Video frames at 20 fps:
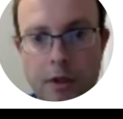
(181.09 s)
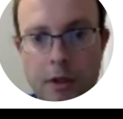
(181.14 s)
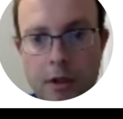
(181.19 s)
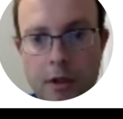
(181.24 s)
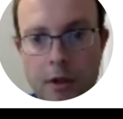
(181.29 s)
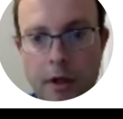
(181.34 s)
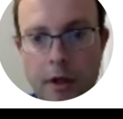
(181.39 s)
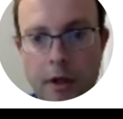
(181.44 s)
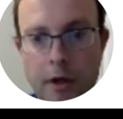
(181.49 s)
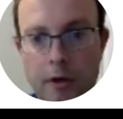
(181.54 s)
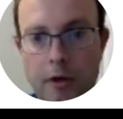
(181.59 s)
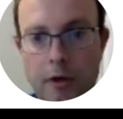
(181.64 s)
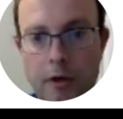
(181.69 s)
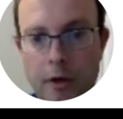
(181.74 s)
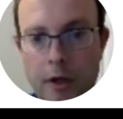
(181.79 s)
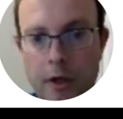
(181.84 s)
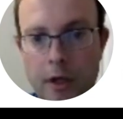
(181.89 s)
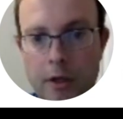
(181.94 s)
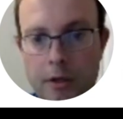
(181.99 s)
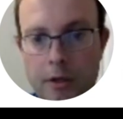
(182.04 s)
the later
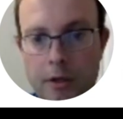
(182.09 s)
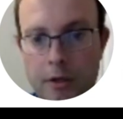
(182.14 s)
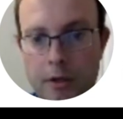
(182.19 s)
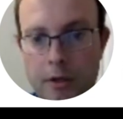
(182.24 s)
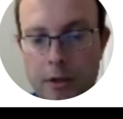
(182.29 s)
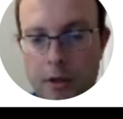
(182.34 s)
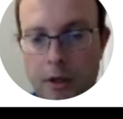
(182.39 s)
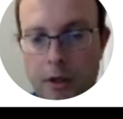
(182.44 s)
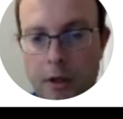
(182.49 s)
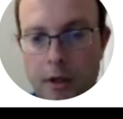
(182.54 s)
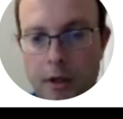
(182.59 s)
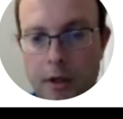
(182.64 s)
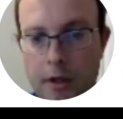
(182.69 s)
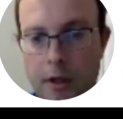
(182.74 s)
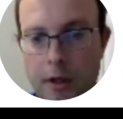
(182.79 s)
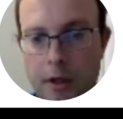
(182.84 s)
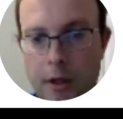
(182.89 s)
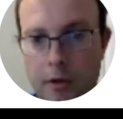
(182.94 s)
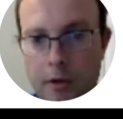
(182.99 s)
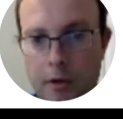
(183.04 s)
notation is a lot
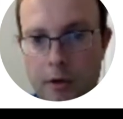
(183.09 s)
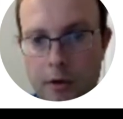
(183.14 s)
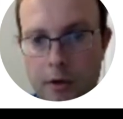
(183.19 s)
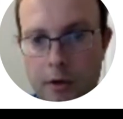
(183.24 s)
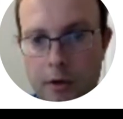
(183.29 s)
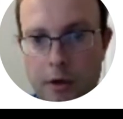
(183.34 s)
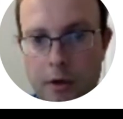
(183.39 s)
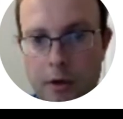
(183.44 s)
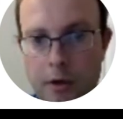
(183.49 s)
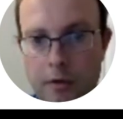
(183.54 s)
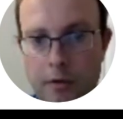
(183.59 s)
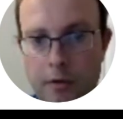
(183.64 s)
easier to look